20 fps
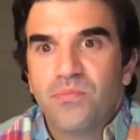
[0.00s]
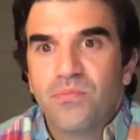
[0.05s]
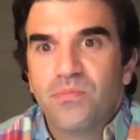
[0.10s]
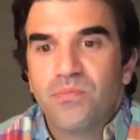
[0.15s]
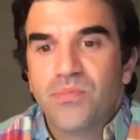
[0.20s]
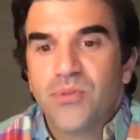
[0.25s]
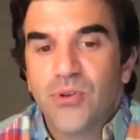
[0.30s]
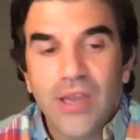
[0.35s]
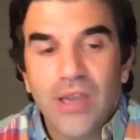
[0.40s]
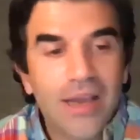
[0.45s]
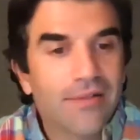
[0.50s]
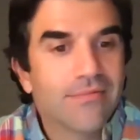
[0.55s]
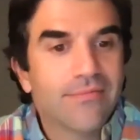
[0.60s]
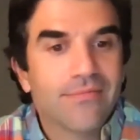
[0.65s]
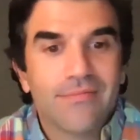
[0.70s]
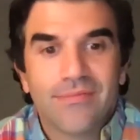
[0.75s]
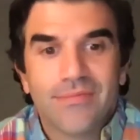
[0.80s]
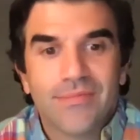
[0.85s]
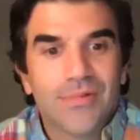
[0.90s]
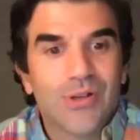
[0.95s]
so yeah,
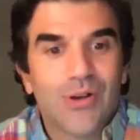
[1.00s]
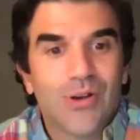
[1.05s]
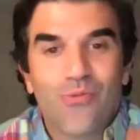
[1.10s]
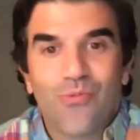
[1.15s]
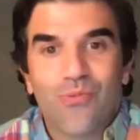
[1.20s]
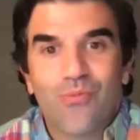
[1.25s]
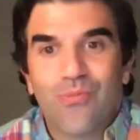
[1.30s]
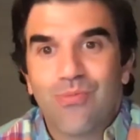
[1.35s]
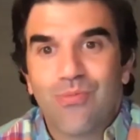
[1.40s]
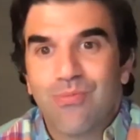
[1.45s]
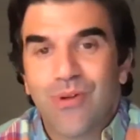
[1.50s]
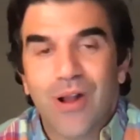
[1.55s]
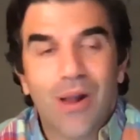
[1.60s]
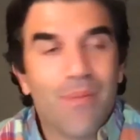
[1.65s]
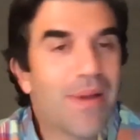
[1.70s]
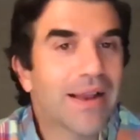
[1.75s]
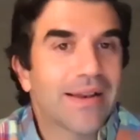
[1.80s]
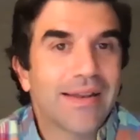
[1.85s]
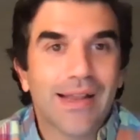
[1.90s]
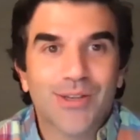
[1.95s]
so come
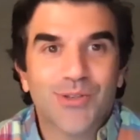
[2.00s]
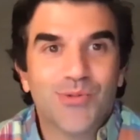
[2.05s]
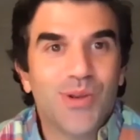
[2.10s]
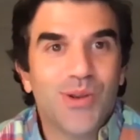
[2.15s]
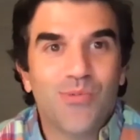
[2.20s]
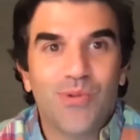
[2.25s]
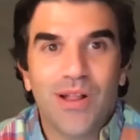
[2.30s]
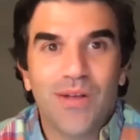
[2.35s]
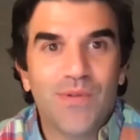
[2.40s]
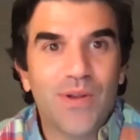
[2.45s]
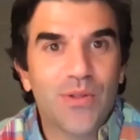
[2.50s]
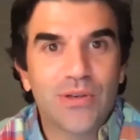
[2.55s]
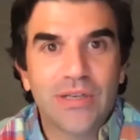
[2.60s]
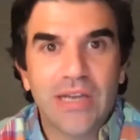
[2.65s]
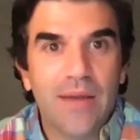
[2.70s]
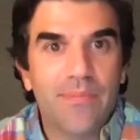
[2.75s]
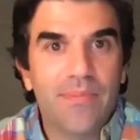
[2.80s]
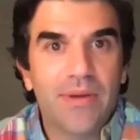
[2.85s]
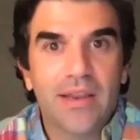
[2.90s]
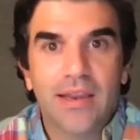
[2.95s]
back next week. We'll have another
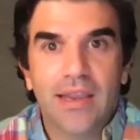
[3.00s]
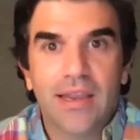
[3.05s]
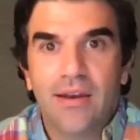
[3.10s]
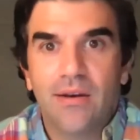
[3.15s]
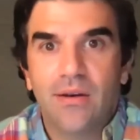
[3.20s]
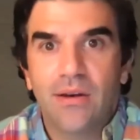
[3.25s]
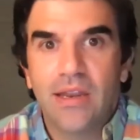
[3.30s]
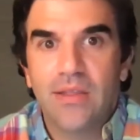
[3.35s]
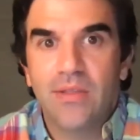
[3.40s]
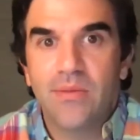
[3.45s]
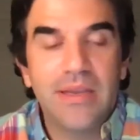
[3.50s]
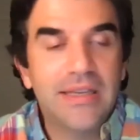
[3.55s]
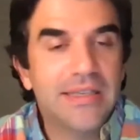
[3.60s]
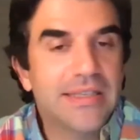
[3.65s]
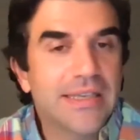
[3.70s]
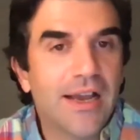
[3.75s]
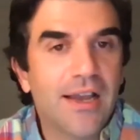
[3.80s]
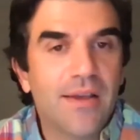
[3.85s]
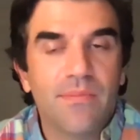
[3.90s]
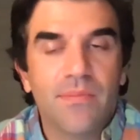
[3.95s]
topic, and in the
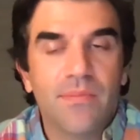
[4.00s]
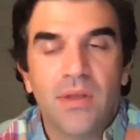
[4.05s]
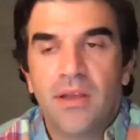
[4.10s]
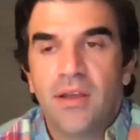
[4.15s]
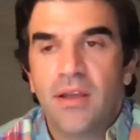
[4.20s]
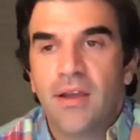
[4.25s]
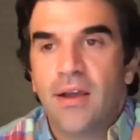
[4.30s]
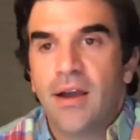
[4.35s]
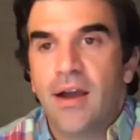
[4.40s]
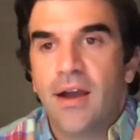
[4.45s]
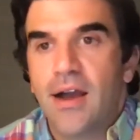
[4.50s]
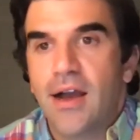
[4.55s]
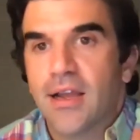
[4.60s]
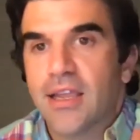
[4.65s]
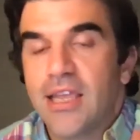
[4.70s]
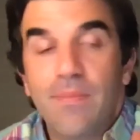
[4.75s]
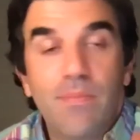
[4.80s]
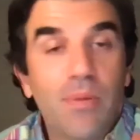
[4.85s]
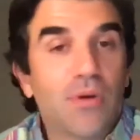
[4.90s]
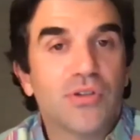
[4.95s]
meantime, uh,
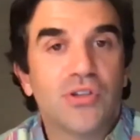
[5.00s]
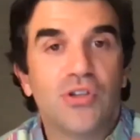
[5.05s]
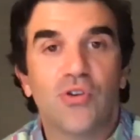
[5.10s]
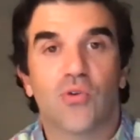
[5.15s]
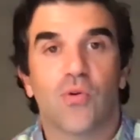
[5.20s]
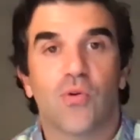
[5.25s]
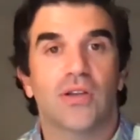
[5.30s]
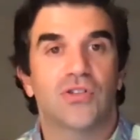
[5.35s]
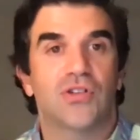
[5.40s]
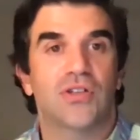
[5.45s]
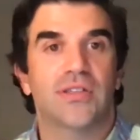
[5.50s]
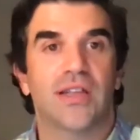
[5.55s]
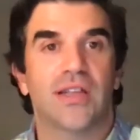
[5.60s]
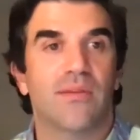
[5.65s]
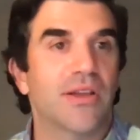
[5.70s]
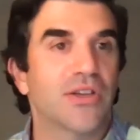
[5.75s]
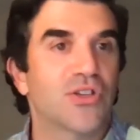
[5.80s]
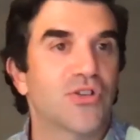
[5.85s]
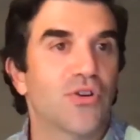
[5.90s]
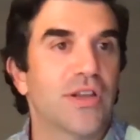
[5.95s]
keep posting your questions. I'll
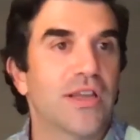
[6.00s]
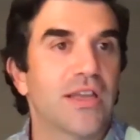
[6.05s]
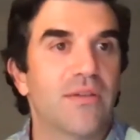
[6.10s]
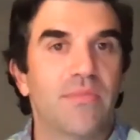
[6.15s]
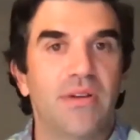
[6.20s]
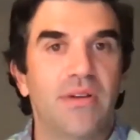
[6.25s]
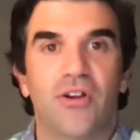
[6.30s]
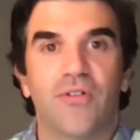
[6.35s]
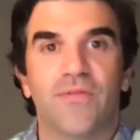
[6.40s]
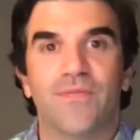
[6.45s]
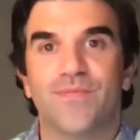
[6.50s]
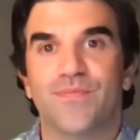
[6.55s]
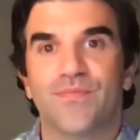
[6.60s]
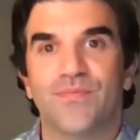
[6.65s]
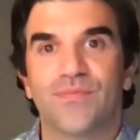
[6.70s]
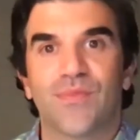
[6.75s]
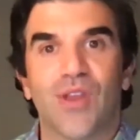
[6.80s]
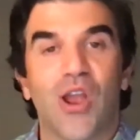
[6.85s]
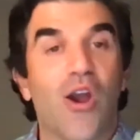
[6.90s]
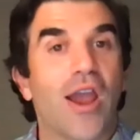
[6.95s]
make sure to hit them here.
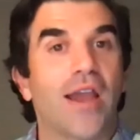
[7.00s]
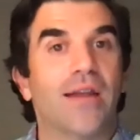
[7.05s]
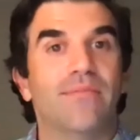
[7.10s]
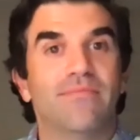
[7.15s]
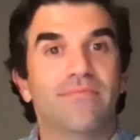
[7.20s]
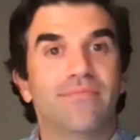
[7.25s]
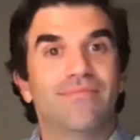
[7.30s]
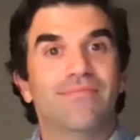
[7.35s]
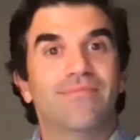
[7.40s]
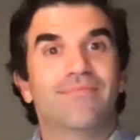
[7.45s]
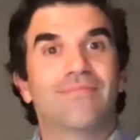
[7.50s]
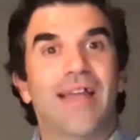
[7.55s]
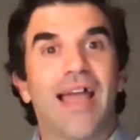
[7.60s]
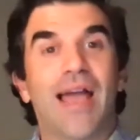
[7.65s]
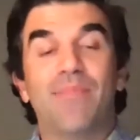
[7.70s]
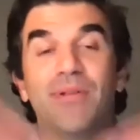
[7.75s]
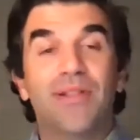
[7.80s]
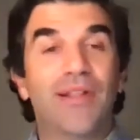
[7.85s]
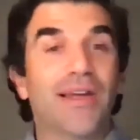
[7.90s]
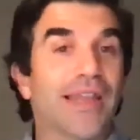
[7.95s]
All right,
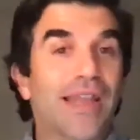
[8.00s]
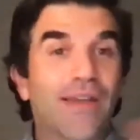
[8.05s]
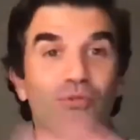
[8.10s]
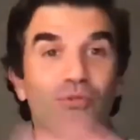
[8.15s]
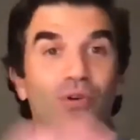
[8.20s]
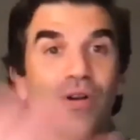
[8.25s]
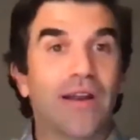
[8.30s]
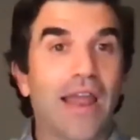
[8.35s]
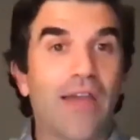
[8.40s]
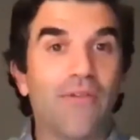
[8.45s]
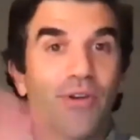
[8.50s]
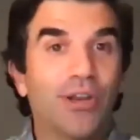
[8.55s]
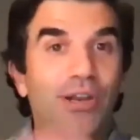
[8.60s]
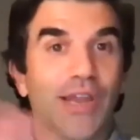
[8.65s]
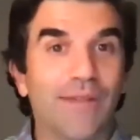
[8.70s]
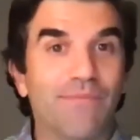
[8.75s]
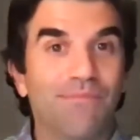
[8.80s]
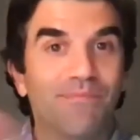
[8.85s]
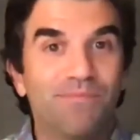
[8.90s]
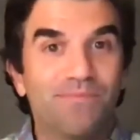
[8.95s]
happy lighting, everyone, and have a good
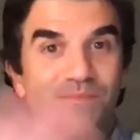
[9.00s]
night.